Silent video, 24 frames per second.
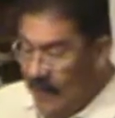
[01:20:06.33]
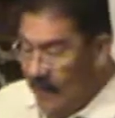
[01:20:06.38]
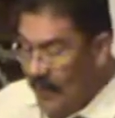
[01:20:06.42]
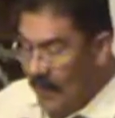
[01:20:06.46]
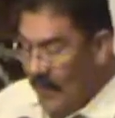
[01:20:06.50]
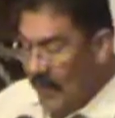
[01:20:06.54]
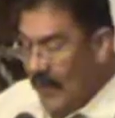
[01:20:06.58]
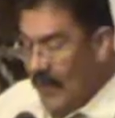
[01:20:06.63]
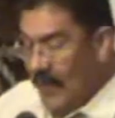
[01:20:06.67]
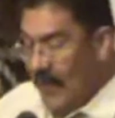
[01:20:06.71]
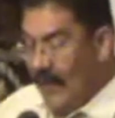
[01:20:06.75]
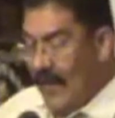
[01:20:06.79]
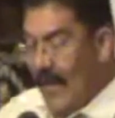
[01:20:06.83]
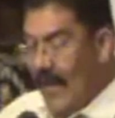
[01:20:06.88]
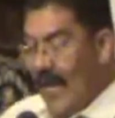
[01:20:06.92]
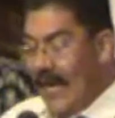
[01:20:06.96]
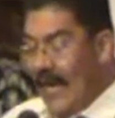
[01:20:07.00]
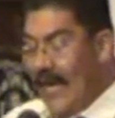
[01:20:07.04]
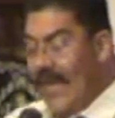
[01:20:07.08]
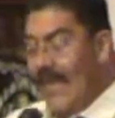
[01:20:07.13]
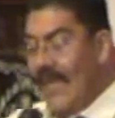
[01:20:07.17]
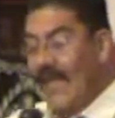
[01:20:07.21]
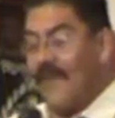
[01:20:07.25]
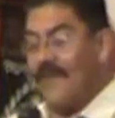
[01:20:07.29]
But you
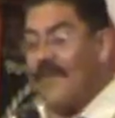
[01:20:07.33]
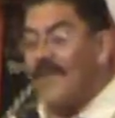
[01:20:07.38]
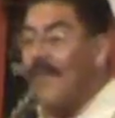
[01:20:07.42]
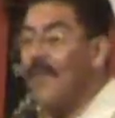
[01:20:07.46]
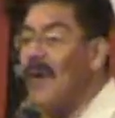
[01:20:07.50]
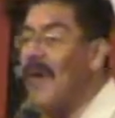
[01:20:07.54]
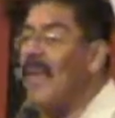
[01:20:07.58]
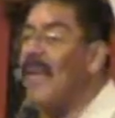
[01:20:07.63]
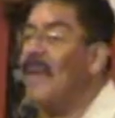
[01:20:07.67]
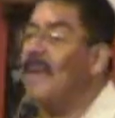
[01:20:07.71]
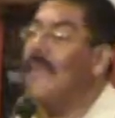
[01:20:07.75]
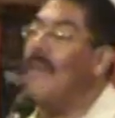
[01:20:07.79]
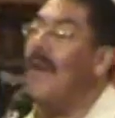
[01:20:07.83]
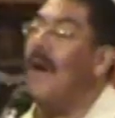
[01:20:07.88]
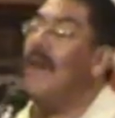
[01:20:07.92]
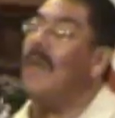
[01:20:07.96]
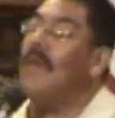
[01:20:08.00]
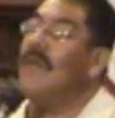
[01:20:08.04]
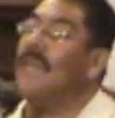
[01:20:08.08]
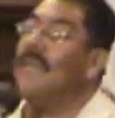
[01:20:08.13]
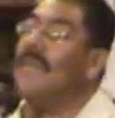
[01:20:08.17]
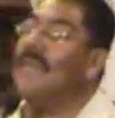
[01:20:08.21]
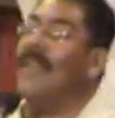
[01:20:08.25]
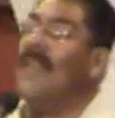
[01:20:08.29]
can't live the way you've
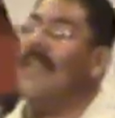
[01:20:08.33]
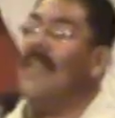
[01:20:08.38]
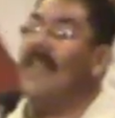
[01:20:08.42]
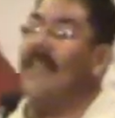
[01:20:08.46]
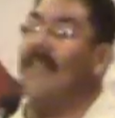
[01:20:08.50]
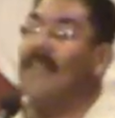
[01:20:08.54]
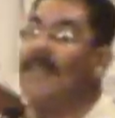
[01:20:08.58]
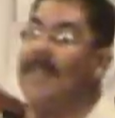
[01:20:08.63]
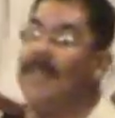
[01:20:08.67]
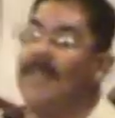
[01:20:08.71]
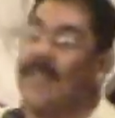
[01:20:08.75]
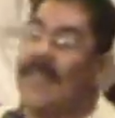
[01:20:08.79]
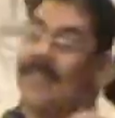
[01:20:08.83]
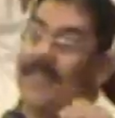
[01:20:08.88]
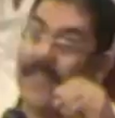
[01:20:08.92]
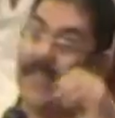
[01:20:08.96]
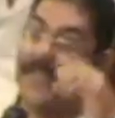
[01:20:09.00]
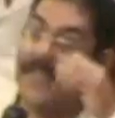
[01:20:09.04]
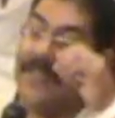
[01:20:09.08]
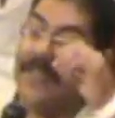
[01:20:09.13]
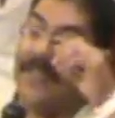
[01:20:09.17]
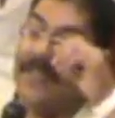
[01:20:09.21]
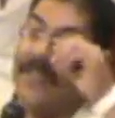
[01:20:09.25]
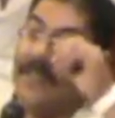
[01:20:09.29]
always lived.
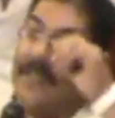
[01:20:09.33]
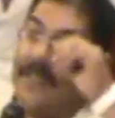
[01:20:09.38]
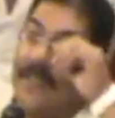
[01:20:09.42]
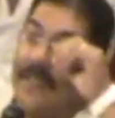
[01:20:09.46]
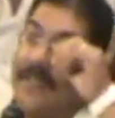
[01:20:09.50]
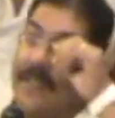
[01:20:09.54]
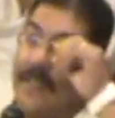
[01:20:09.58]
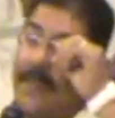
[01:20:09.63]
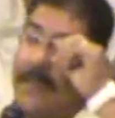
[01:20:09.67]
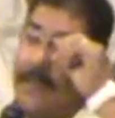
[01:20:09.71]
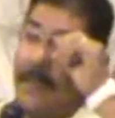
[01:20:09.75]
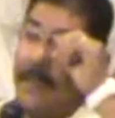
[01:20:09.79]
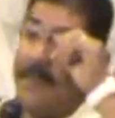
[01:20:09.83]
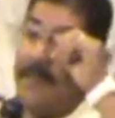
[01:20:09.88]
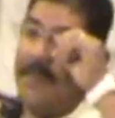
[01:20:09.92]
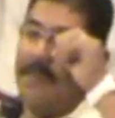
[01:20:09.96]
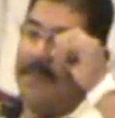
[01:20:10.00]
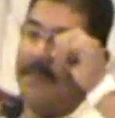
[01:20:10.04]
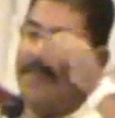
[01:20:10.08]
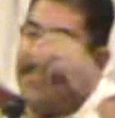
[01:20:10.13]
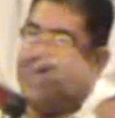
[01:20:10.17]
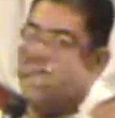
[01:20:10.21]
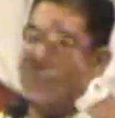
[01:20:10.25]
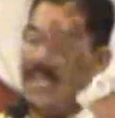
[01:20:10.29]
You
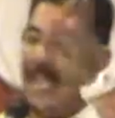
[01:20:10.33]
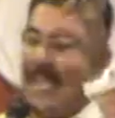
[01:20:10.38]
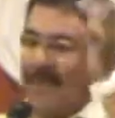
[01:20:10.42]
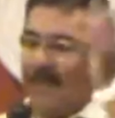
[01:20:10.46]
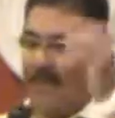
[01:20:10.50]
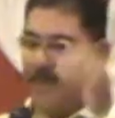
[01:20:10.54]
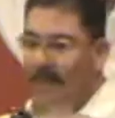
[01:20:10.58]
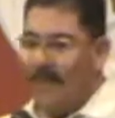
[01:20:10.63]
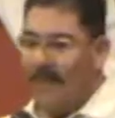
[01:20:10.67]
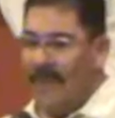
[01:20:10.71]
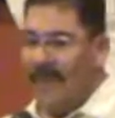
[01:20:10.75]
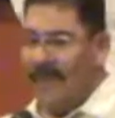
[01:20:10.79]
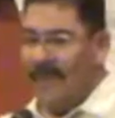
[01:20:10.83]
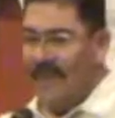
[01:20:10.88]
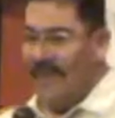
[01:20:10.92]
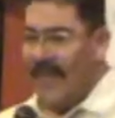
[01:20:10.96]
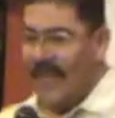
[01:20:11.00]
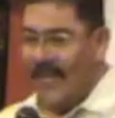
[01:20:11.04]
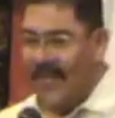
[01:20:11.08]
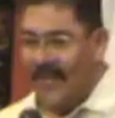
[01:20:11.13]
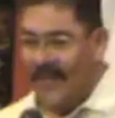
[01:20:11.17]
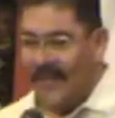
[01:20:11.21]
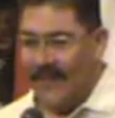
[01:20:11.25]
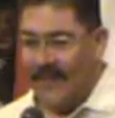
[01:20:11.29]
with me? Stand with me
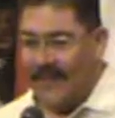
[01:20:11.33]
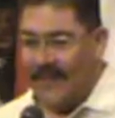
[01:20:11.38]
tonight.